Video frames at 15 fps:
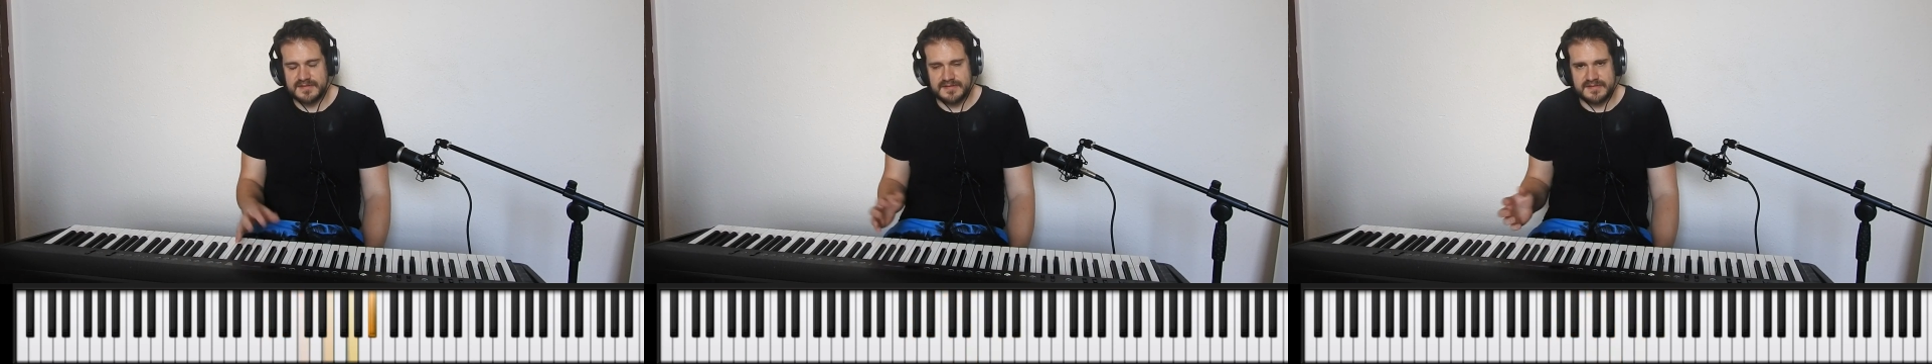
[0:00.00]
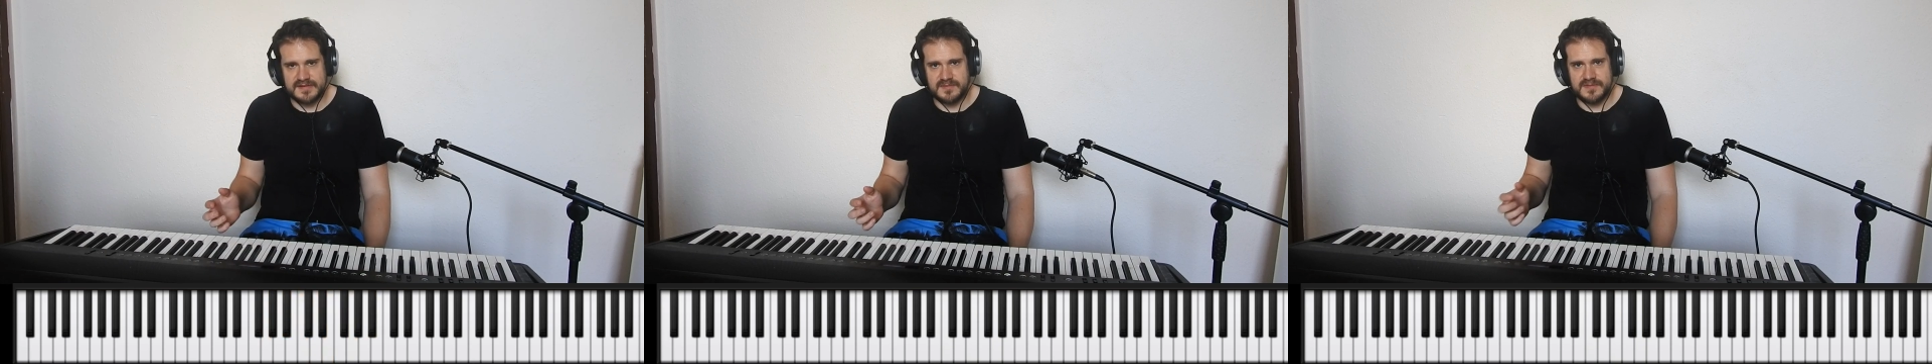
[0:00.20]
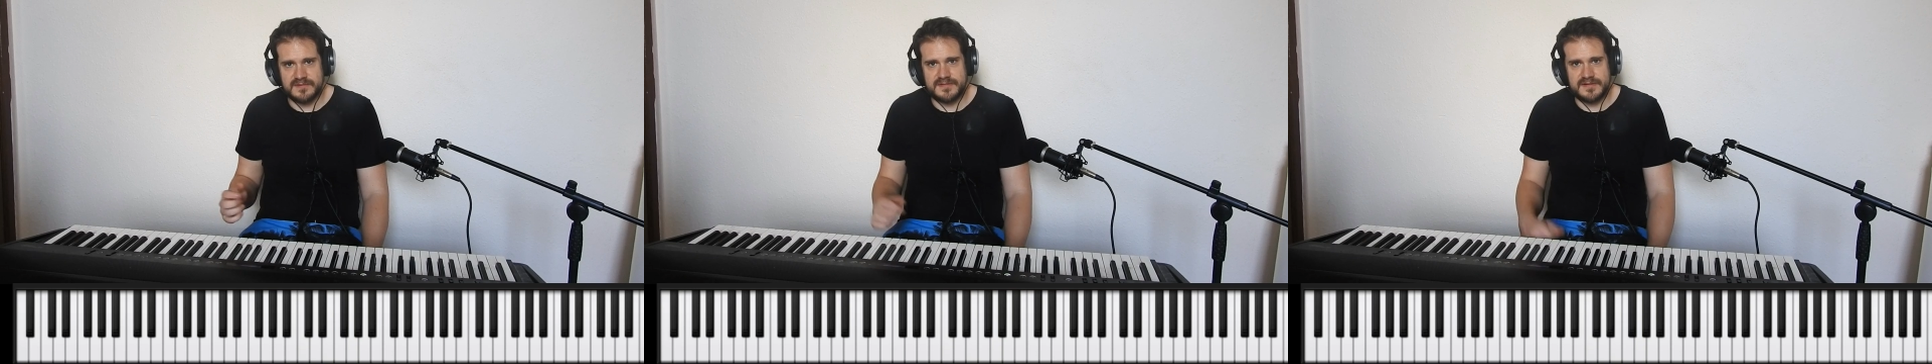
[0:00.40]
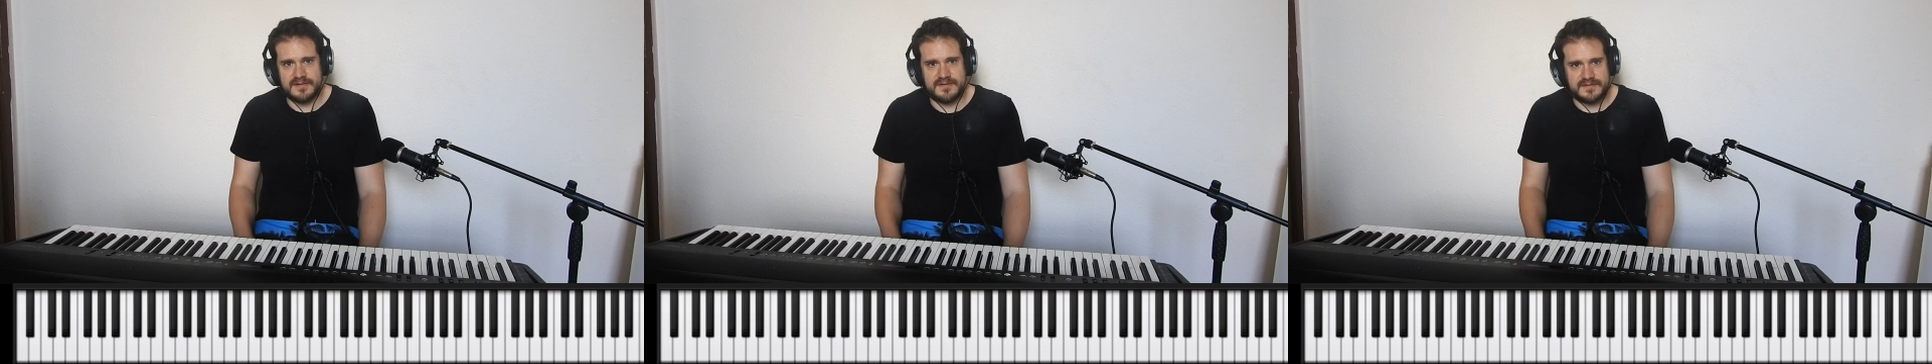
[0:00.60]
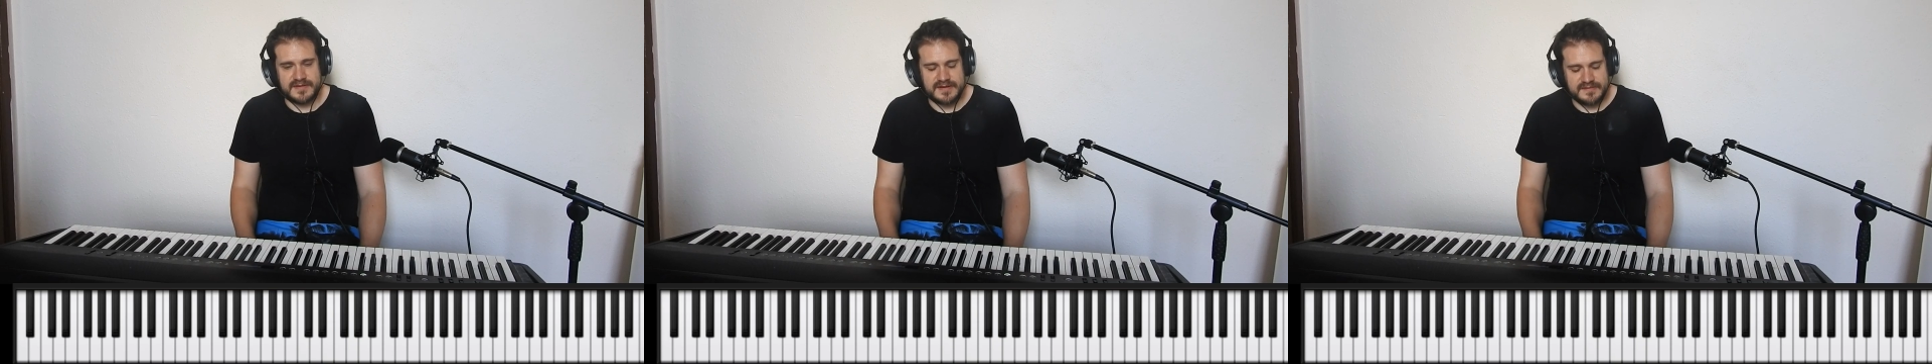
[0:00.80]
so a simple
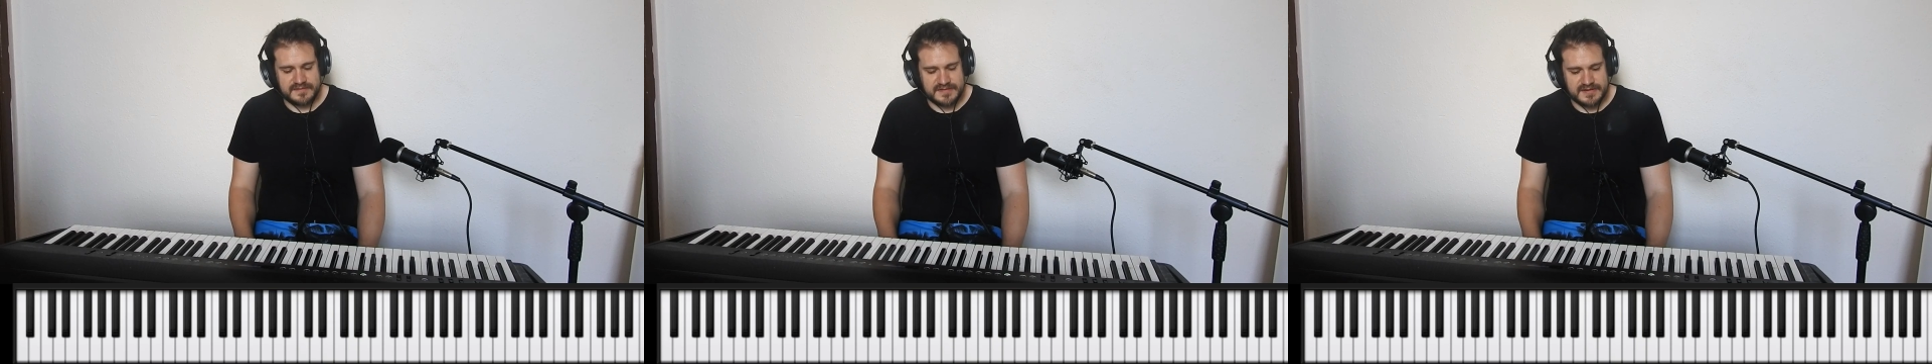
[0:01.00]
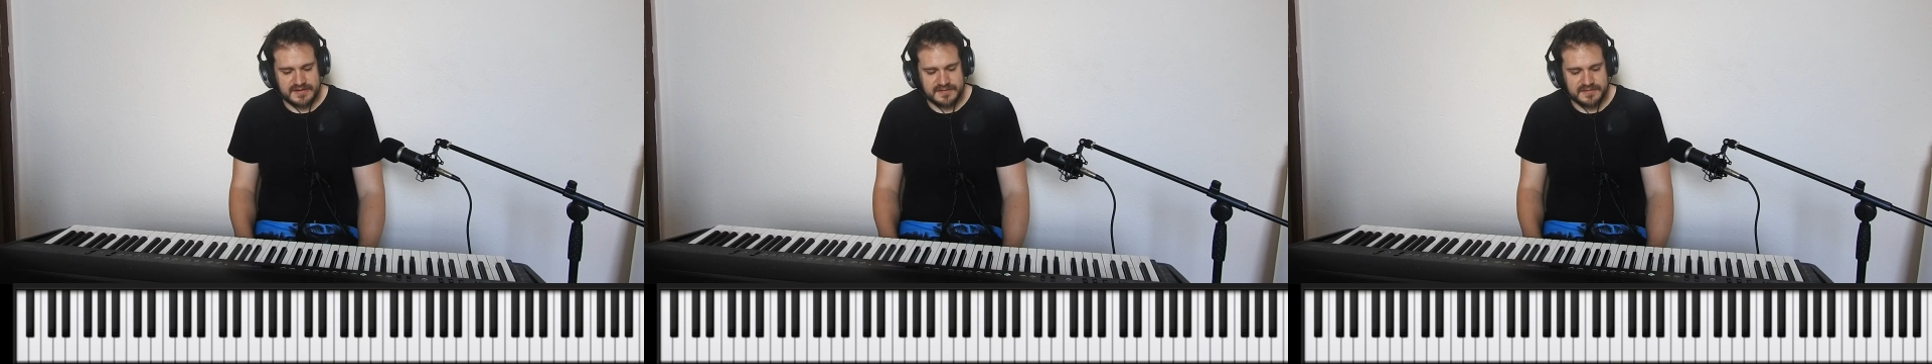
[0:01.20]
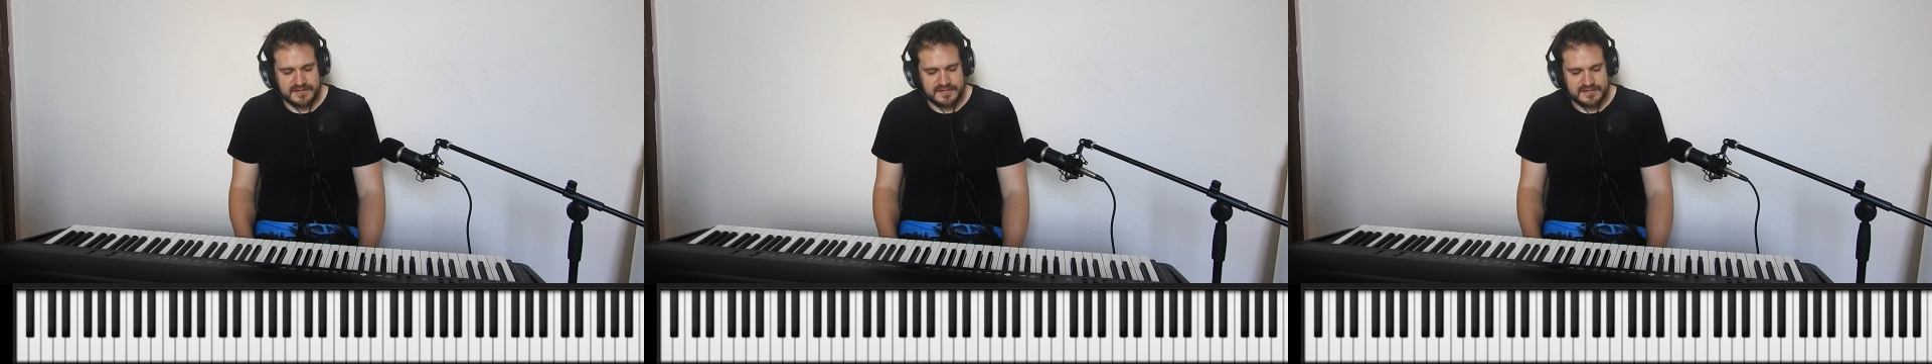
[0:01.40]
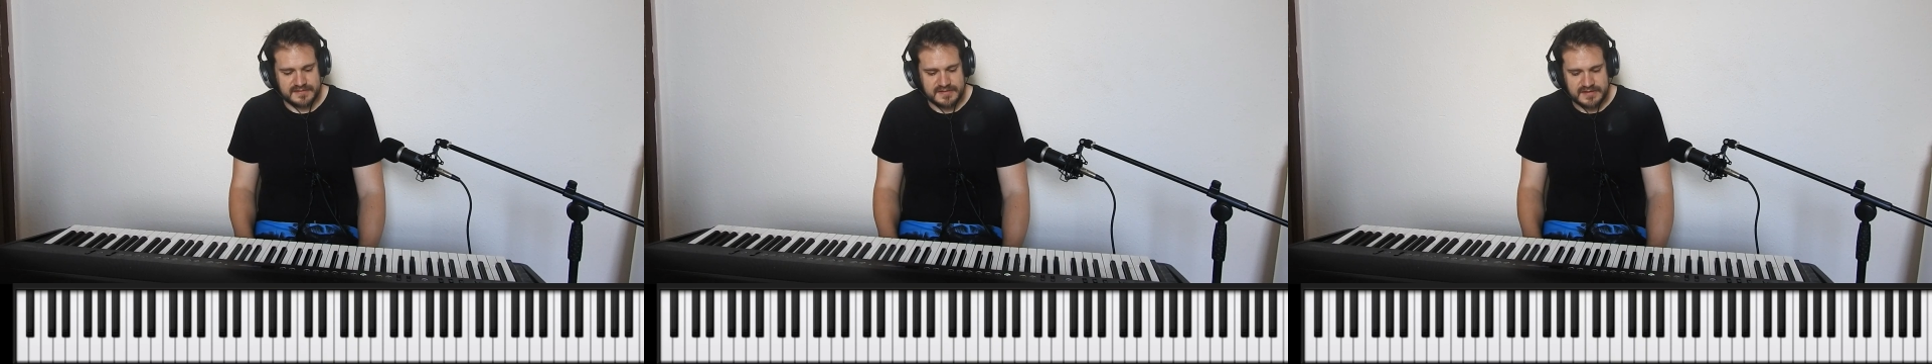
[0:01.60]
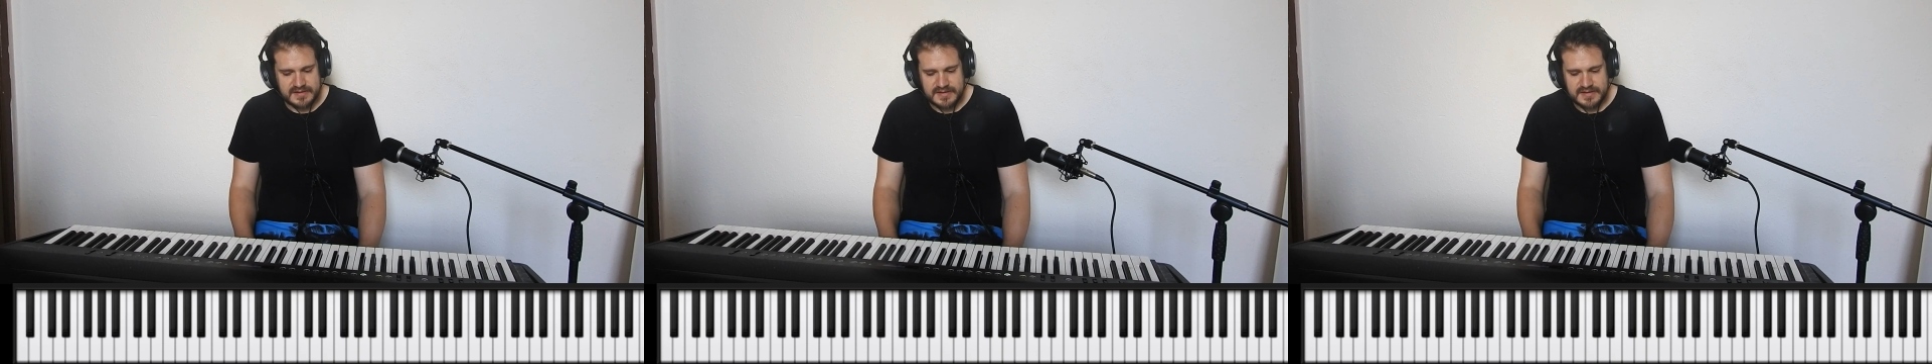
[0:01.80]
2-5 sequence.